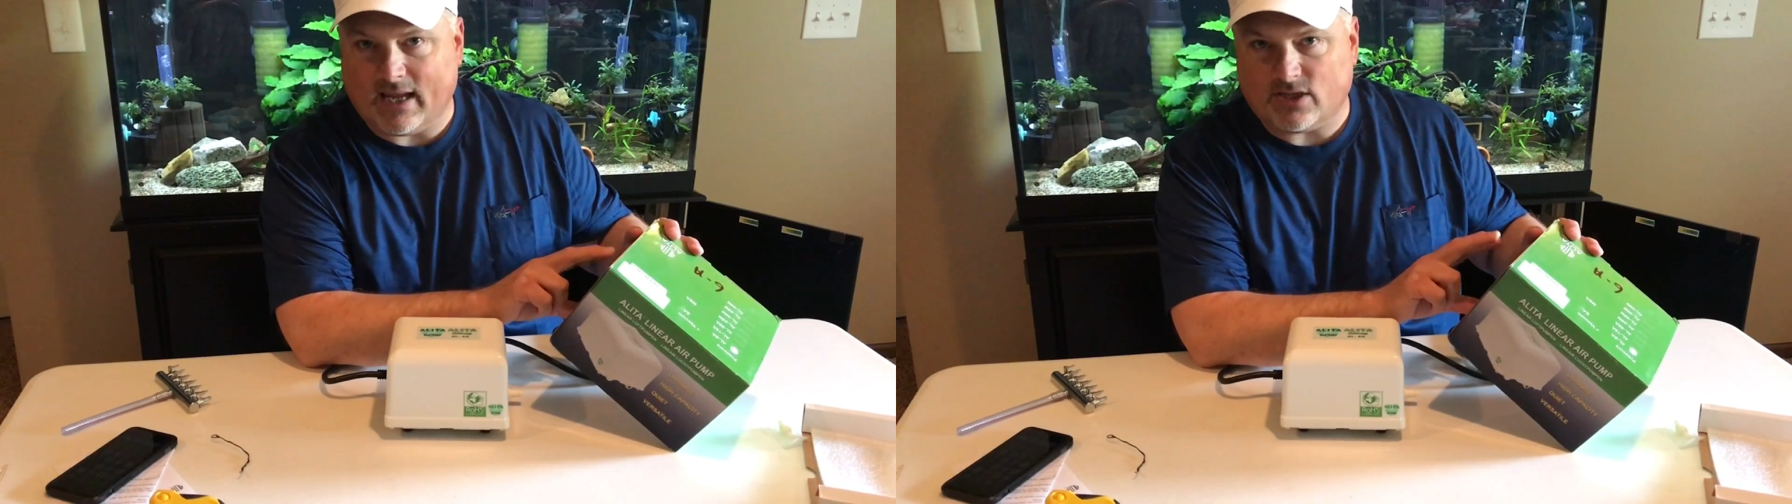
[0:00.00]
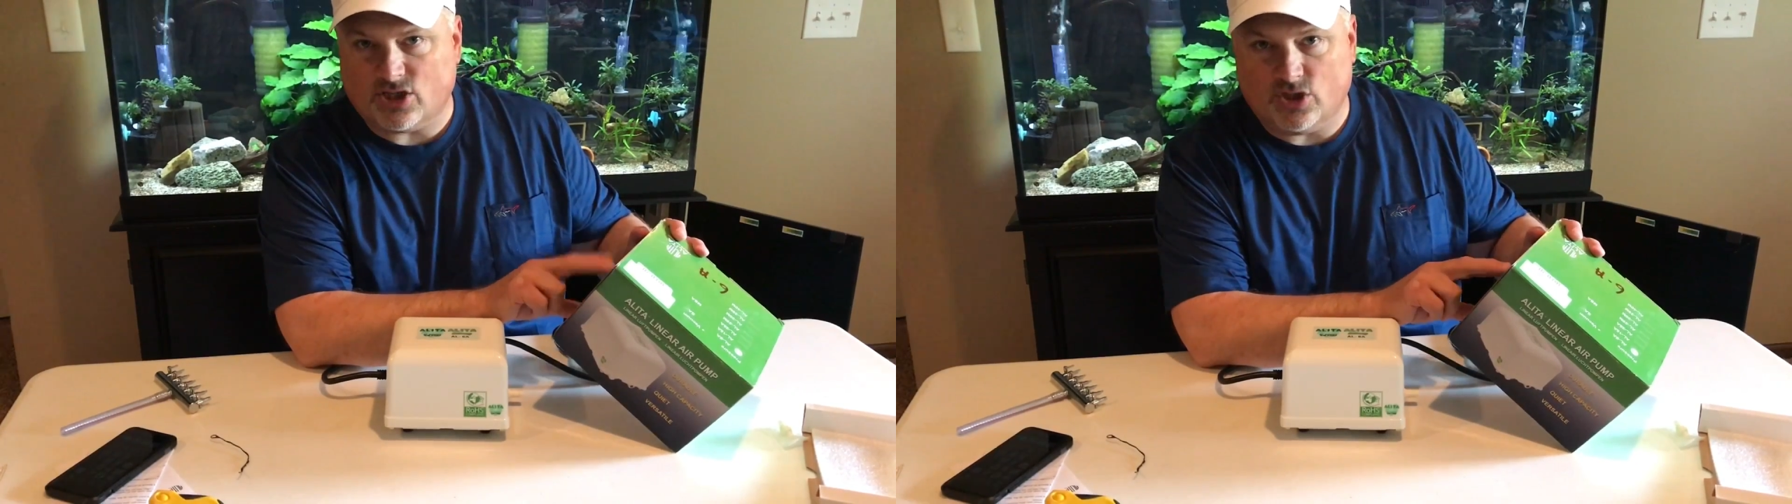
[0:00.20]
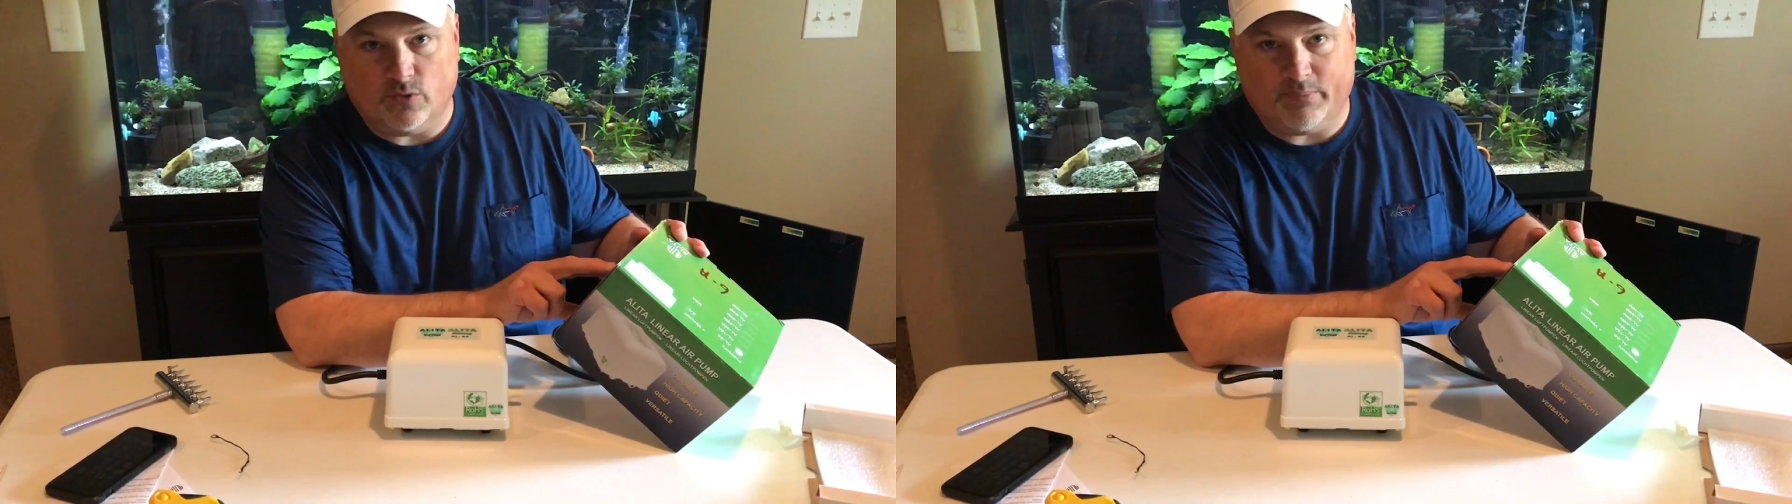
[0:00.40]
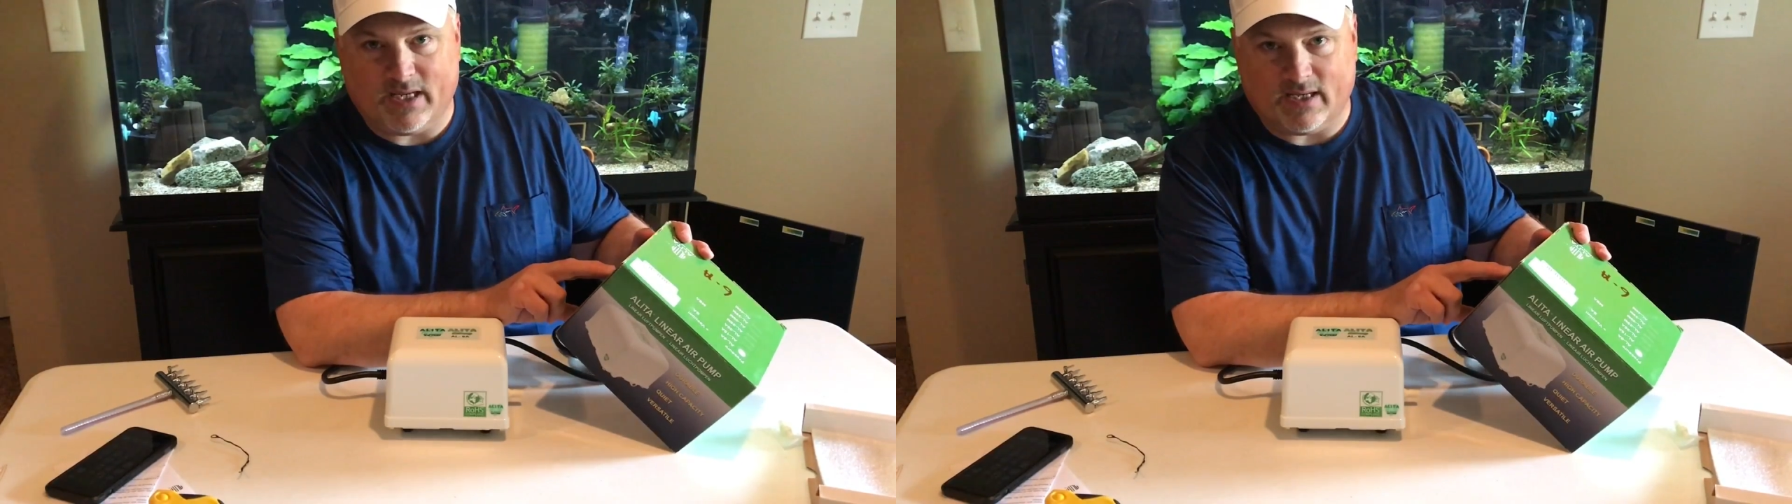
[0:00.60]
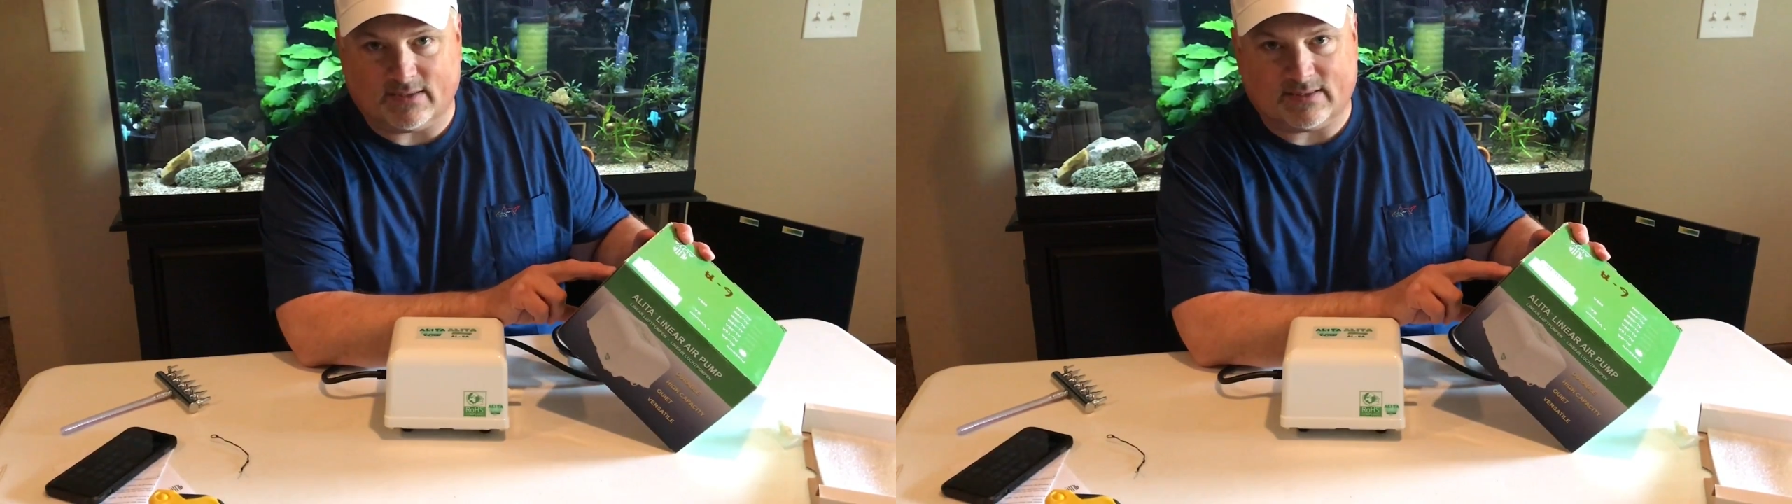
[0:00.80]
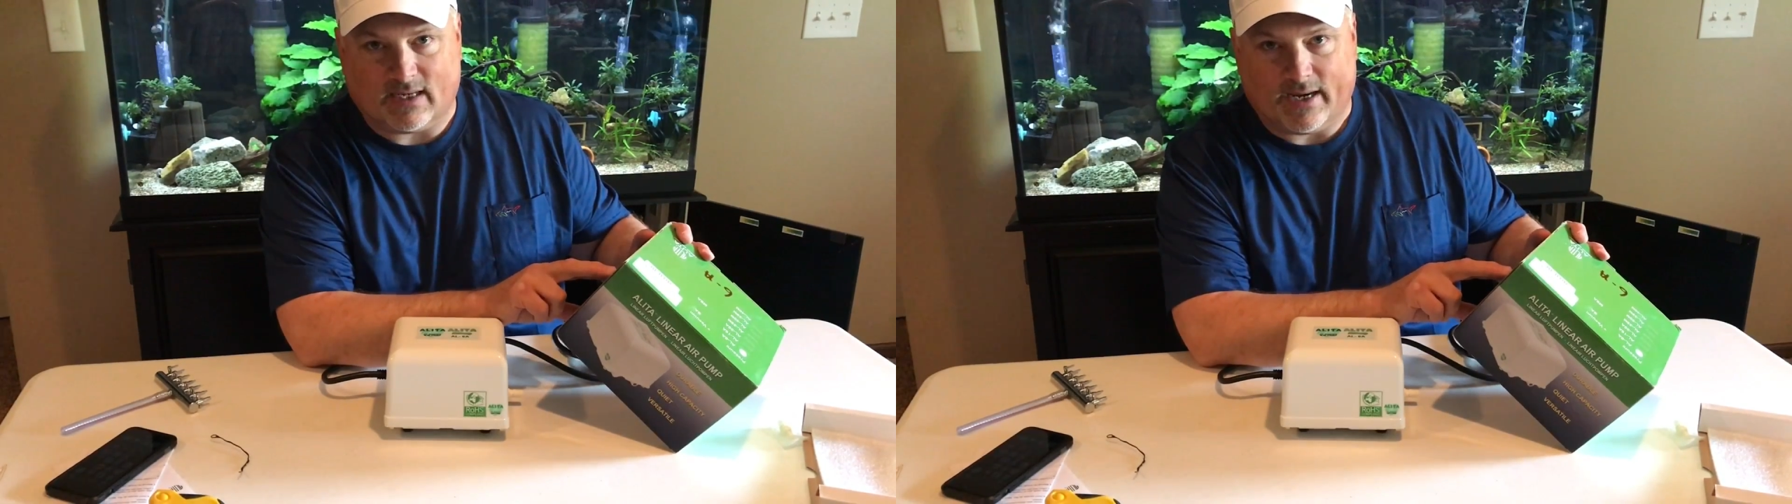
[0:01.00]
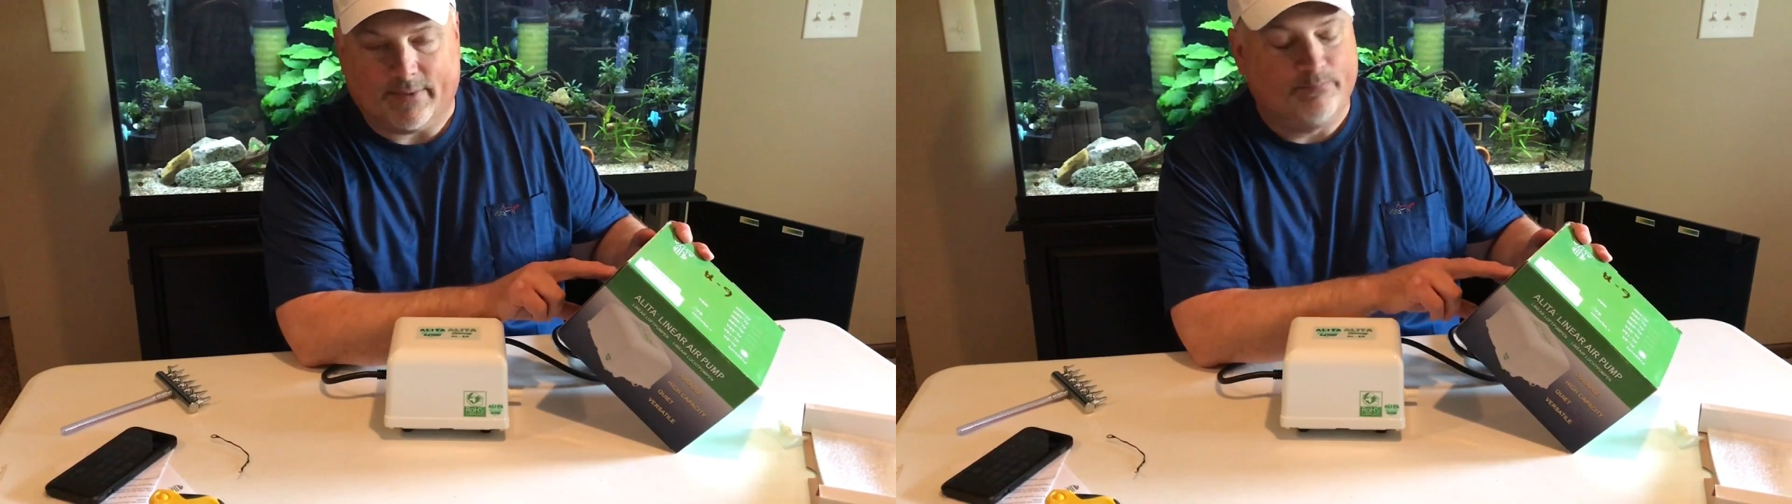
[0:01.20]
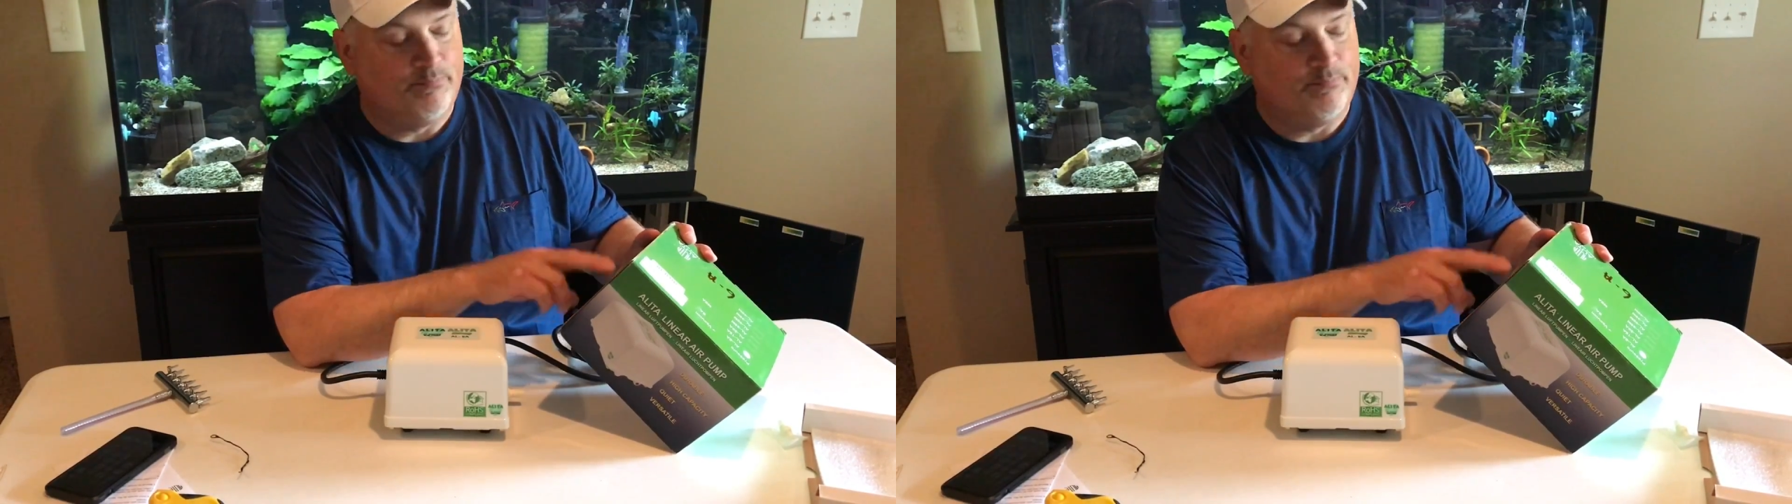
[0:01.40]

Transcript: at 2 psi.